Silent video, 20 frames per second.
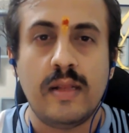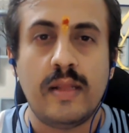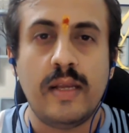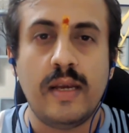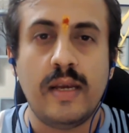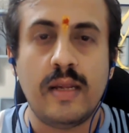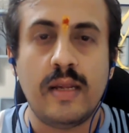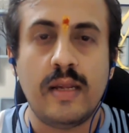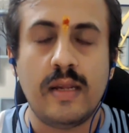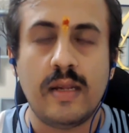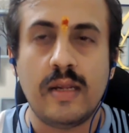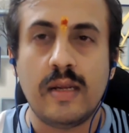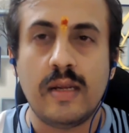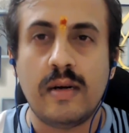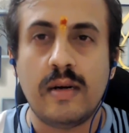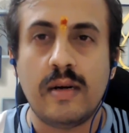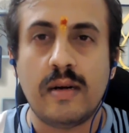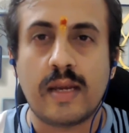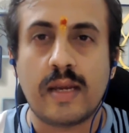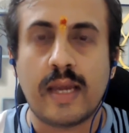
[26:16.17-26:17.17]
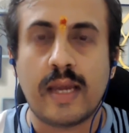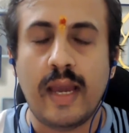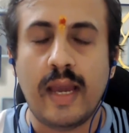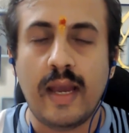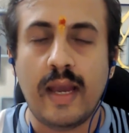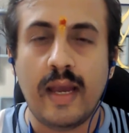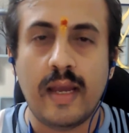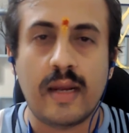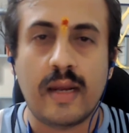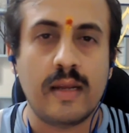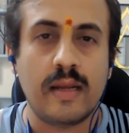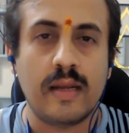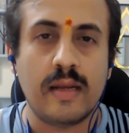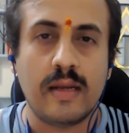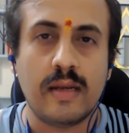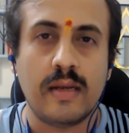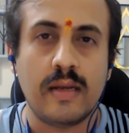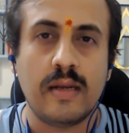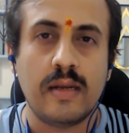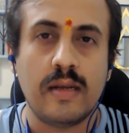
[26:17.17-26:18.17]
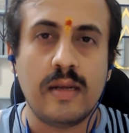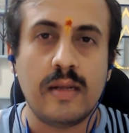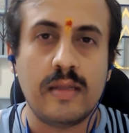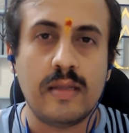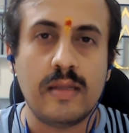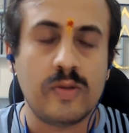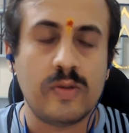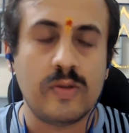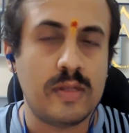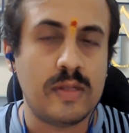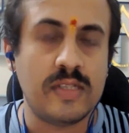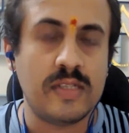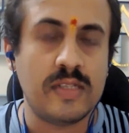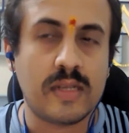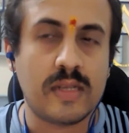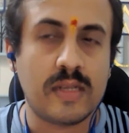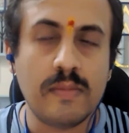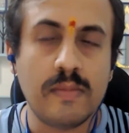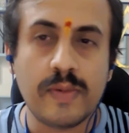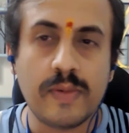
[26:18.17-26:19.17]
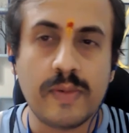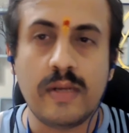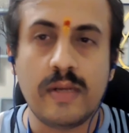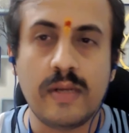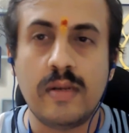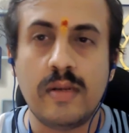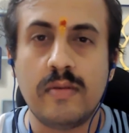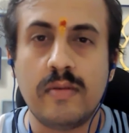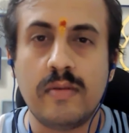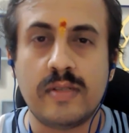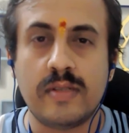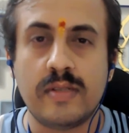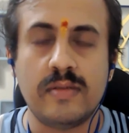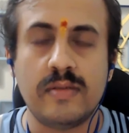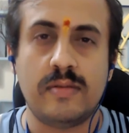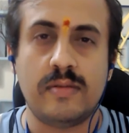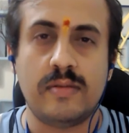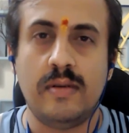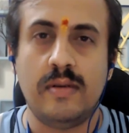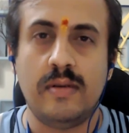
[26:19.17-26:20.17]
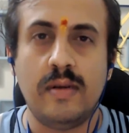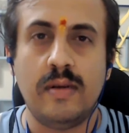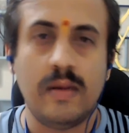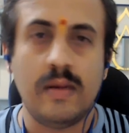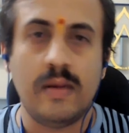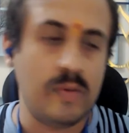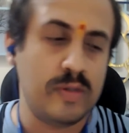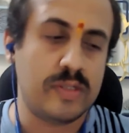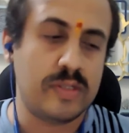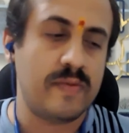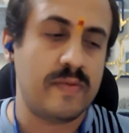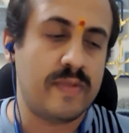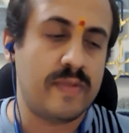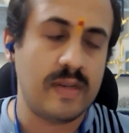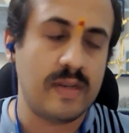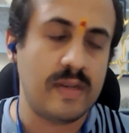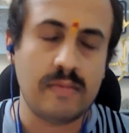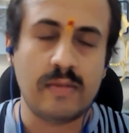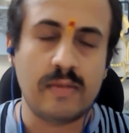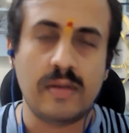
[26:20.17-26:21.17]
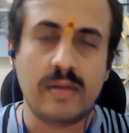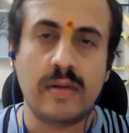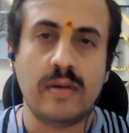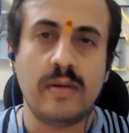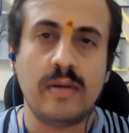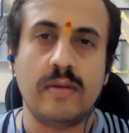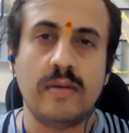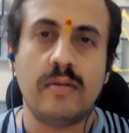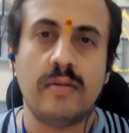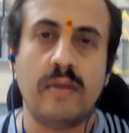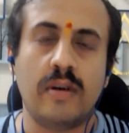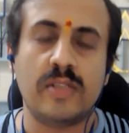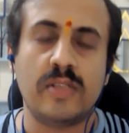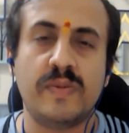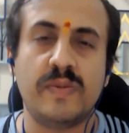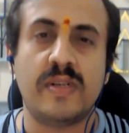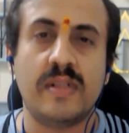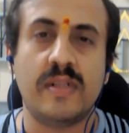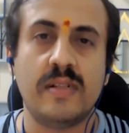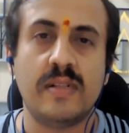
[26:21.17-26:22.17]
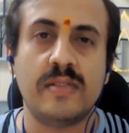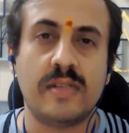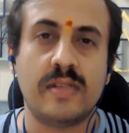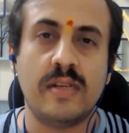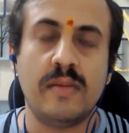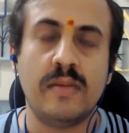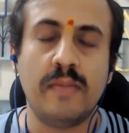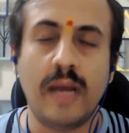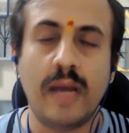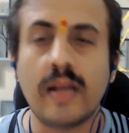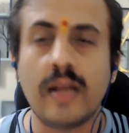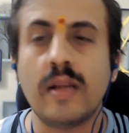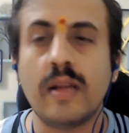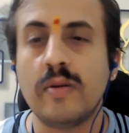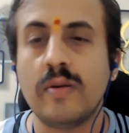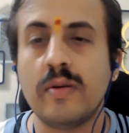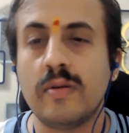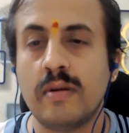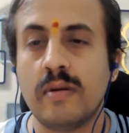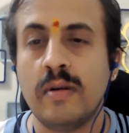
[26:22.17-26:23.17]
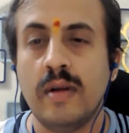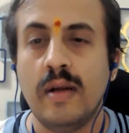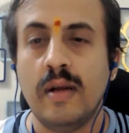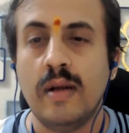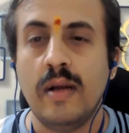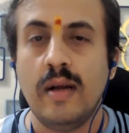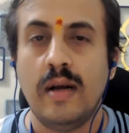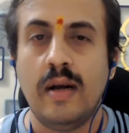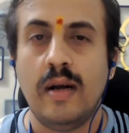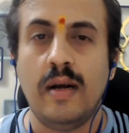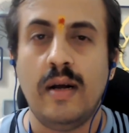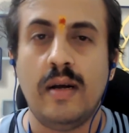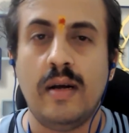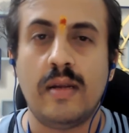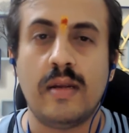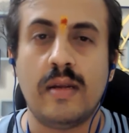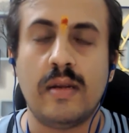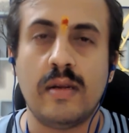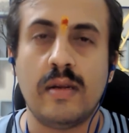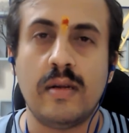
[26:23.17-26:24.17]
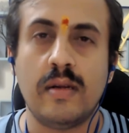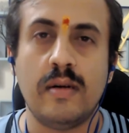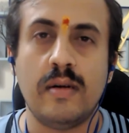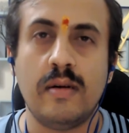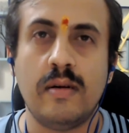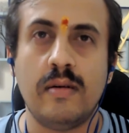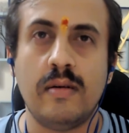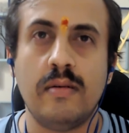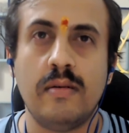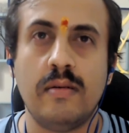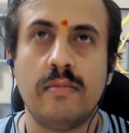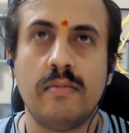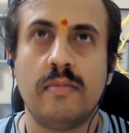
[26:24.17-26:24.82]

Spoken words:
then Care. So these since most of the hospitals in Mangalore are